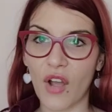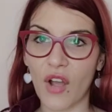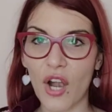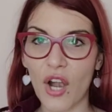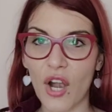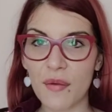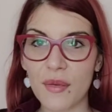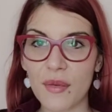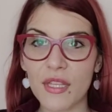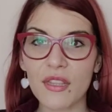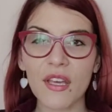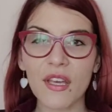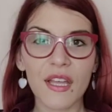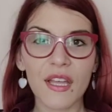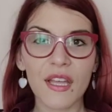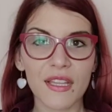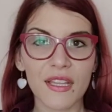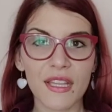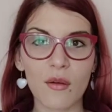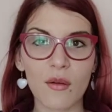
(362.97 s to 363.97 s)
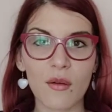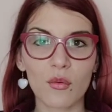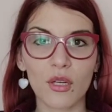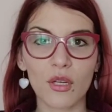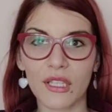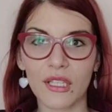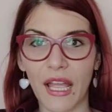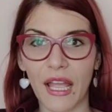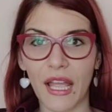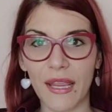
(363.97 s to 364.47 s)
of garment, they
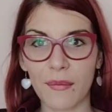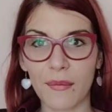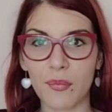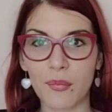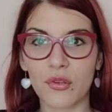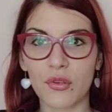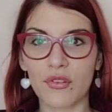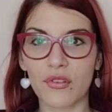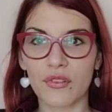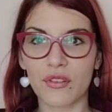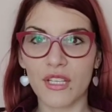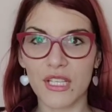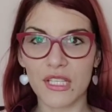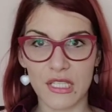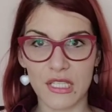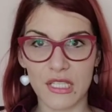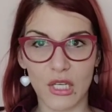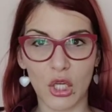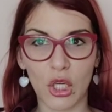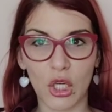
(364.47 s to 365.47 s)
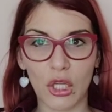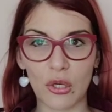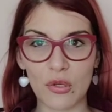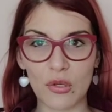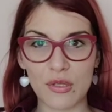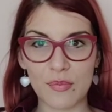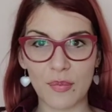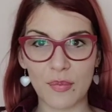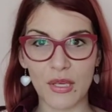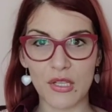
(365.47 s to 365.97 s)
will like put these
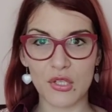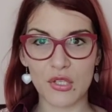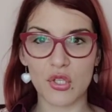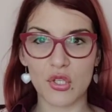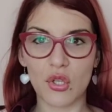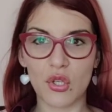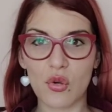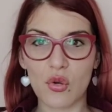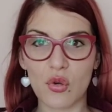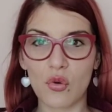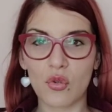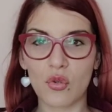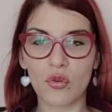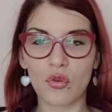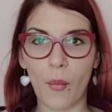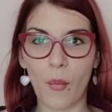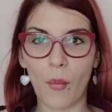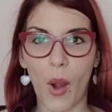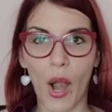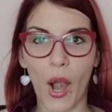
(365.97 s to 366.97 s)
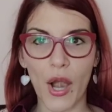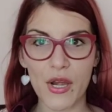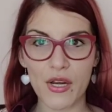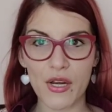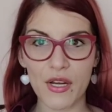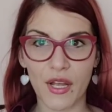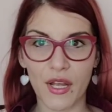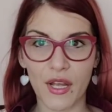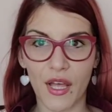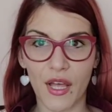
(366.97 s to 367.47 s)
clothespins on you to
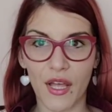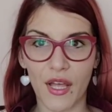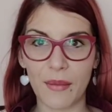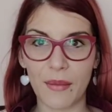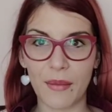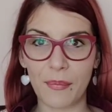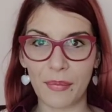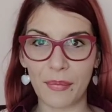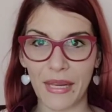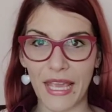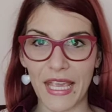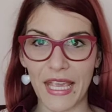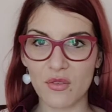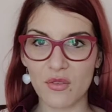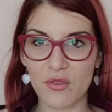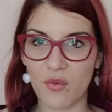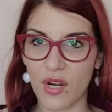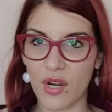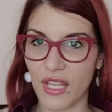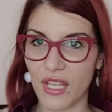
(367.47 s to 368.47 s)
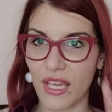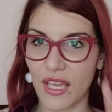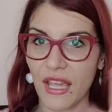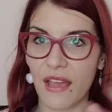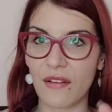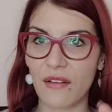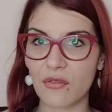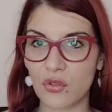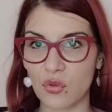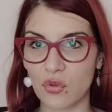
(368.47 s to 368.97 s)
mark the place where they
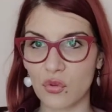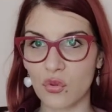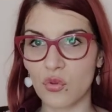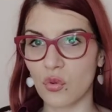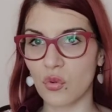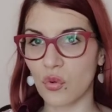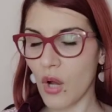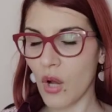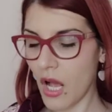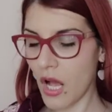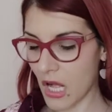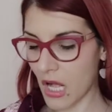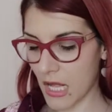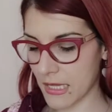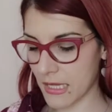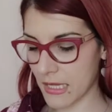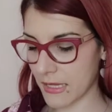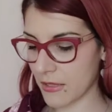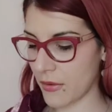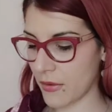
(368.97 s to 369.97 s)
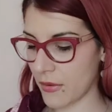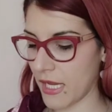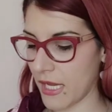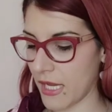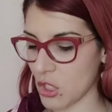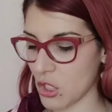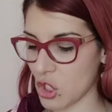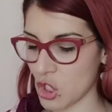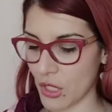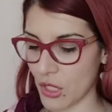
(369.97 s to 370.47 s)
have to do
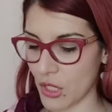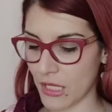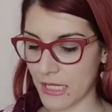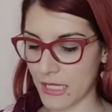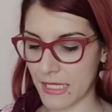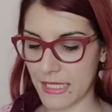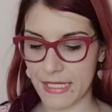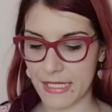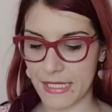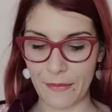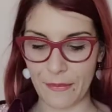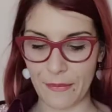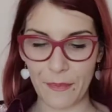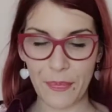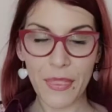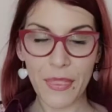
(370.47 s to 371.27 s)
alterations.